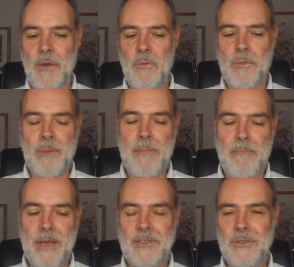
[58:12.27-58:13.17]
well, mum
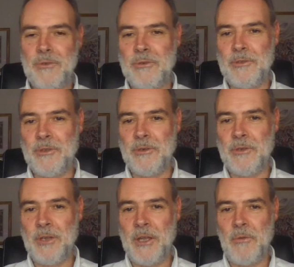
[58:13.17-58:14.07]
makes sure that
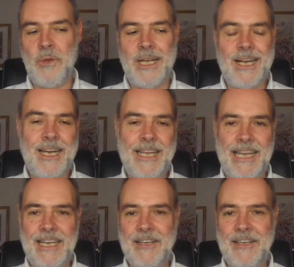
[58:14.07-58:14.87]
you know we're clean